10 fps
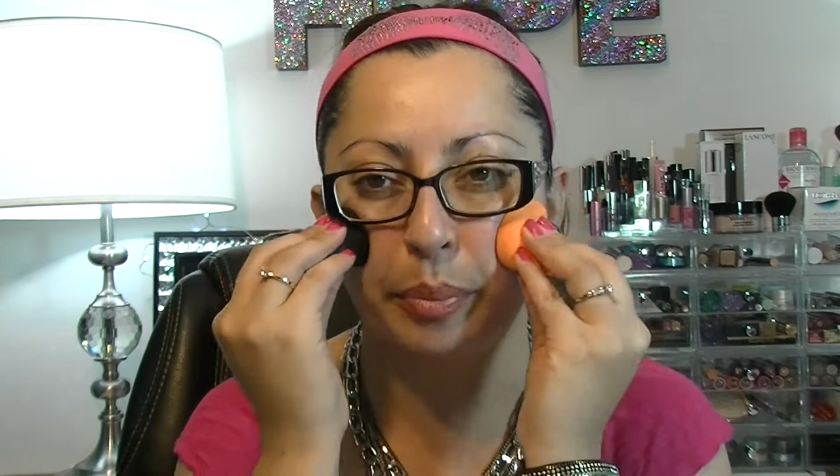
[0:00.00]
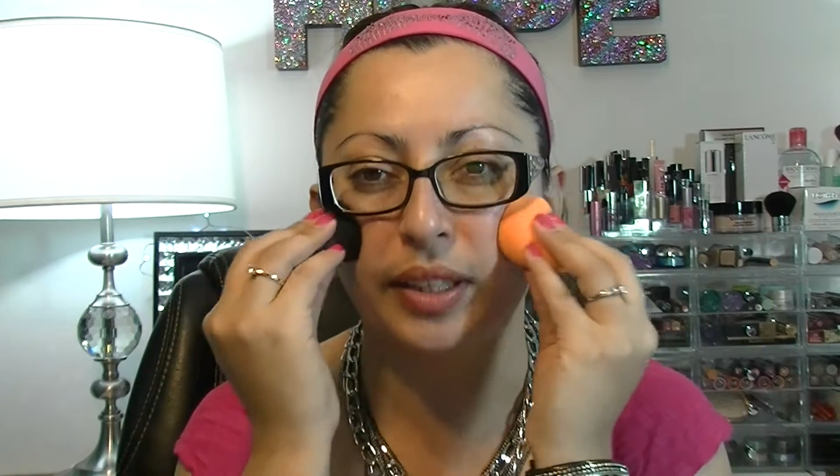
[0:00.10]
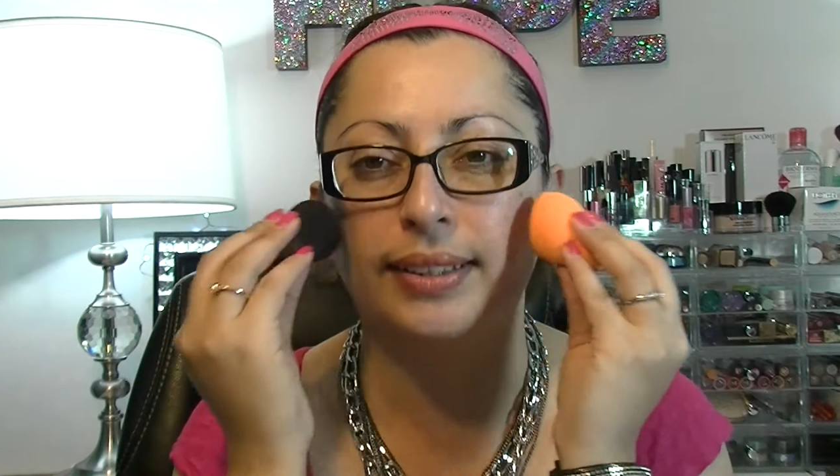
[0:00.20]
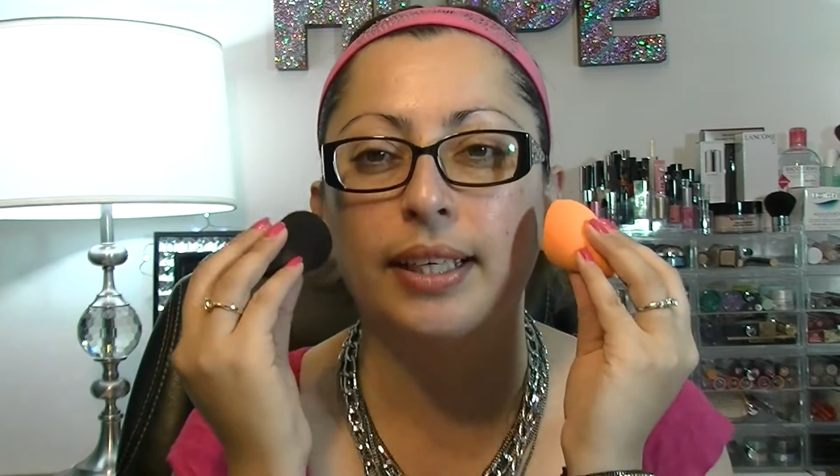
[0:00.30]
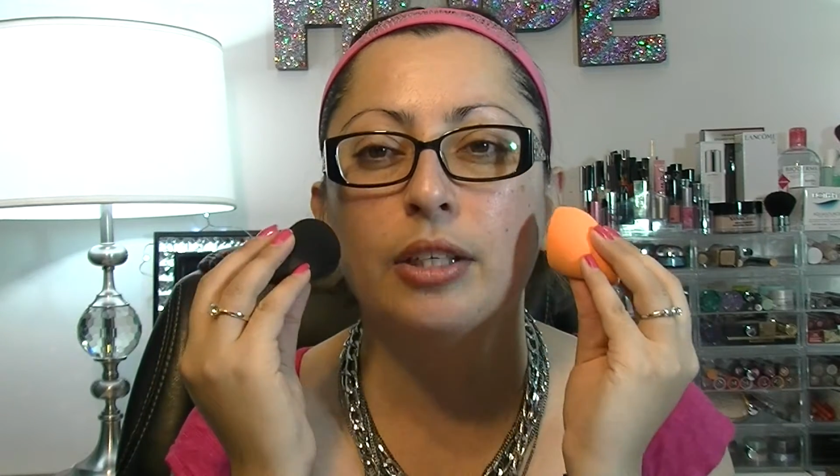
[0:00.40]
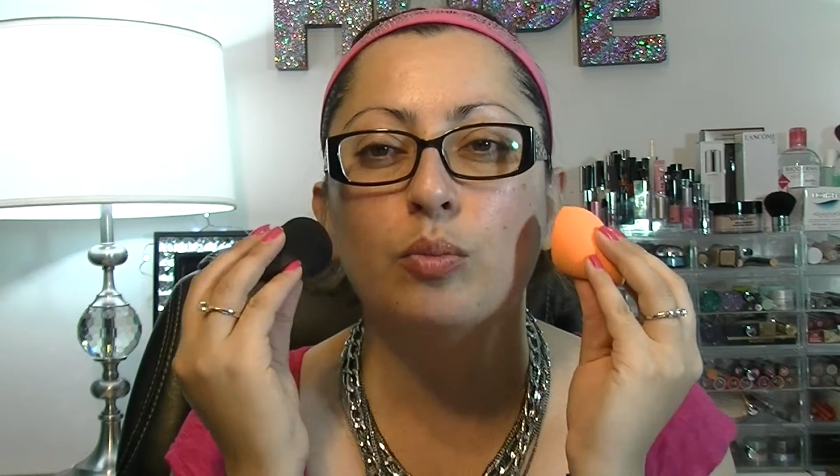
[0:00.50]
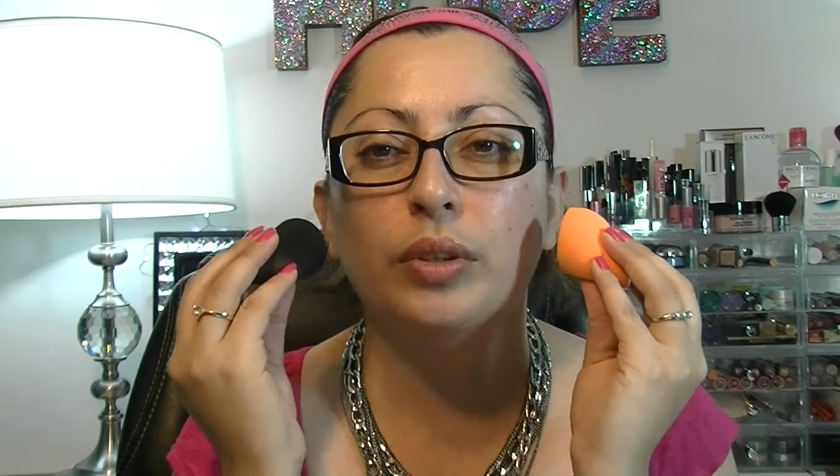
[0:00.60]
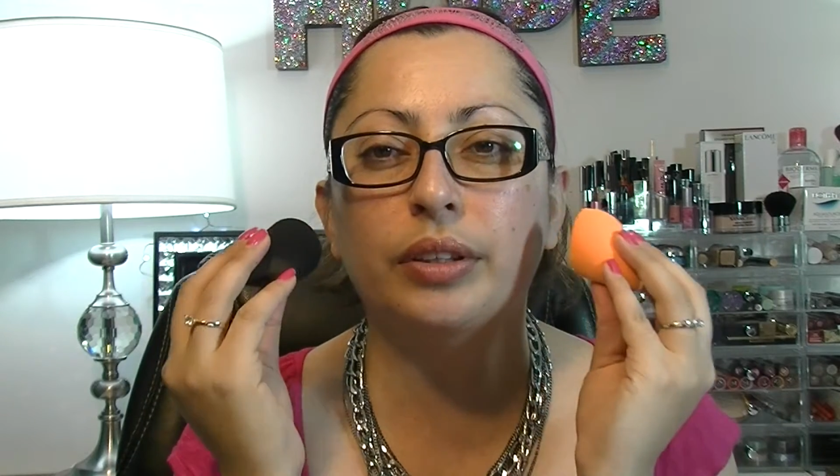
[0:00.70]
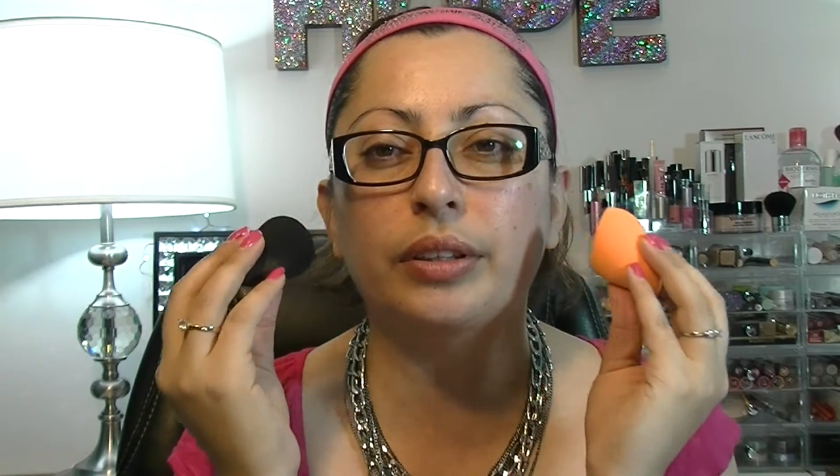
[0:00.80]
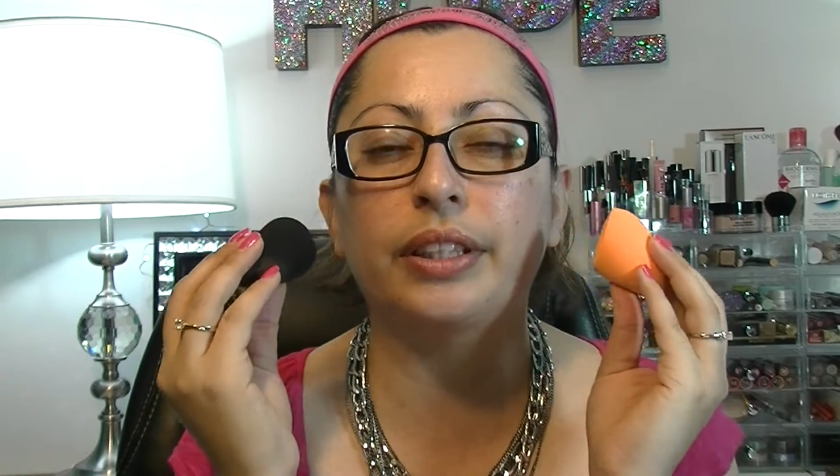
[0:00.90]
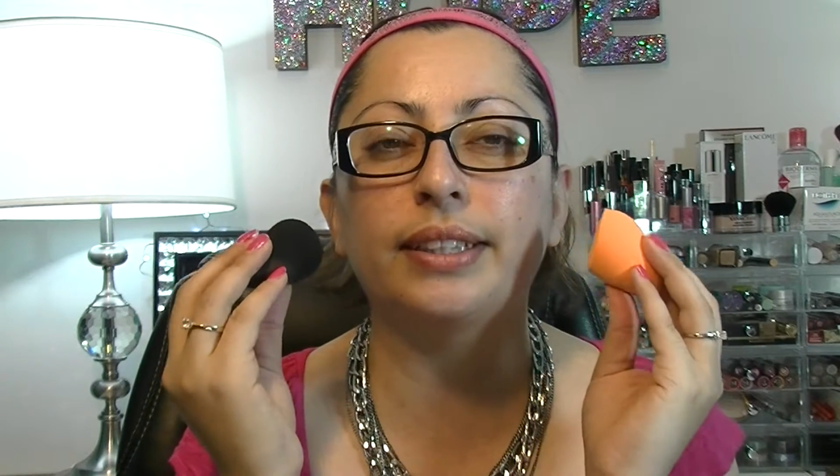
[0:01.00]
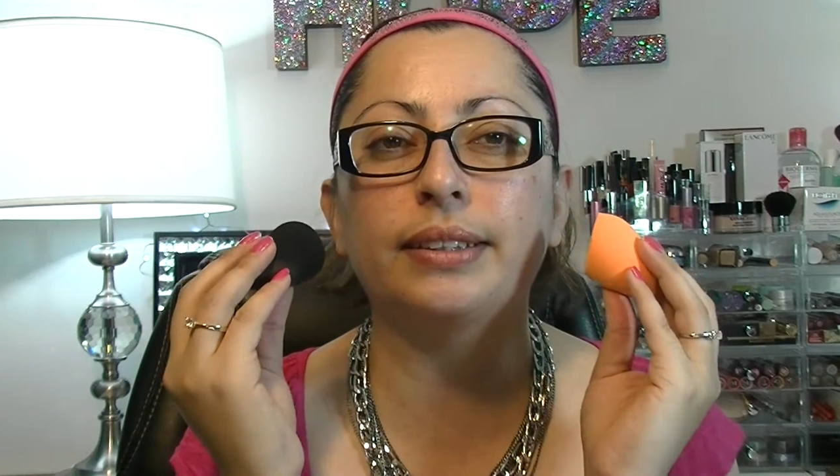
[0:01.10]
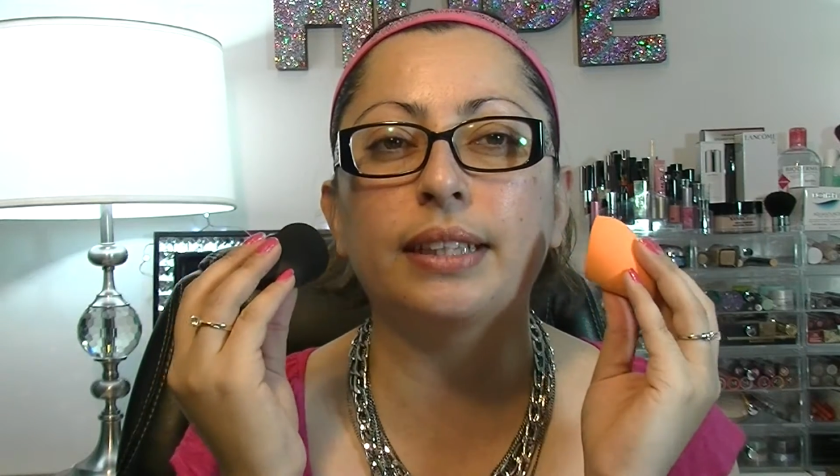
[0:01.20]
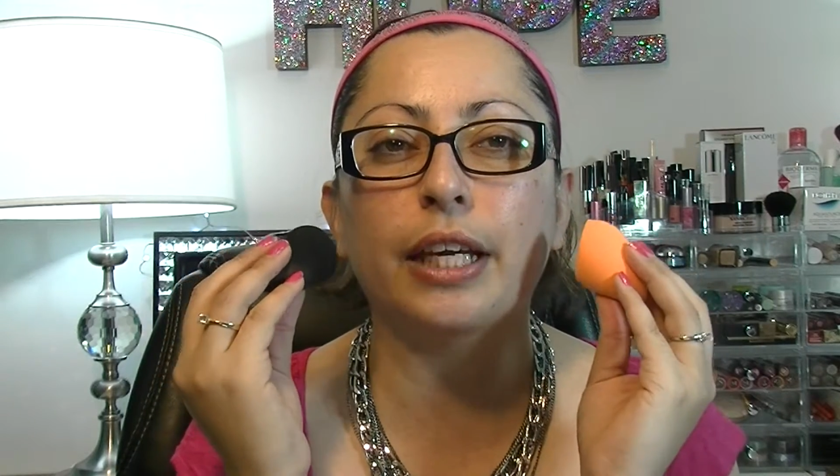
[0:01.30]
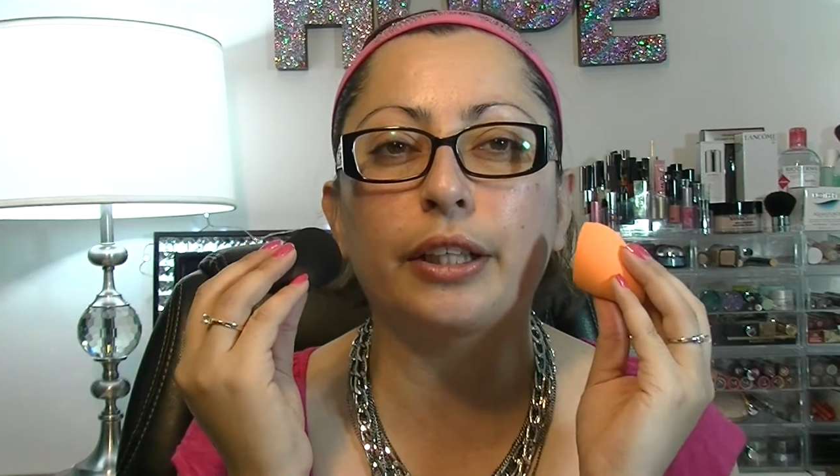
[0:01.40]
but it
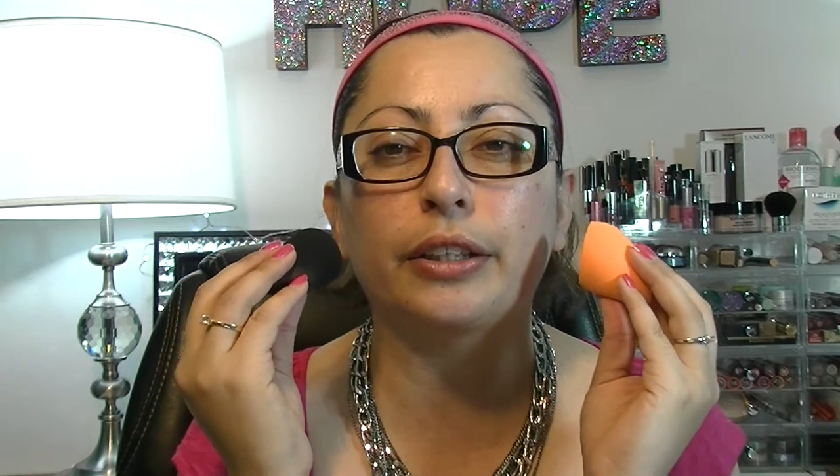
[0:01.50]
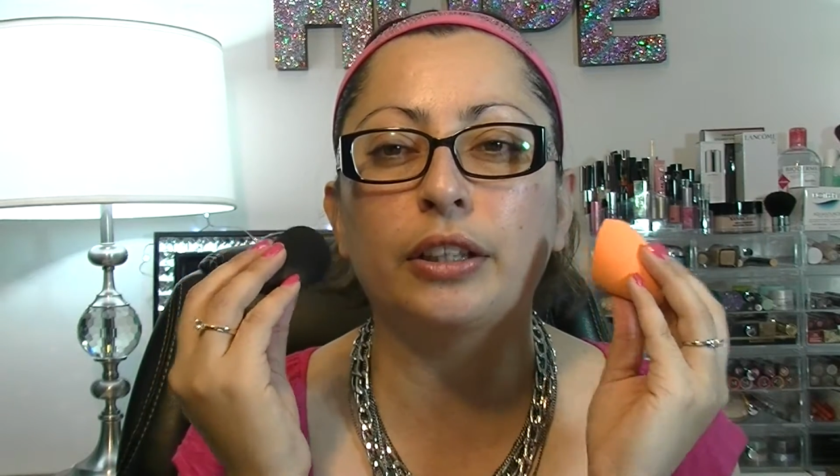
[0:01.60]
gives like,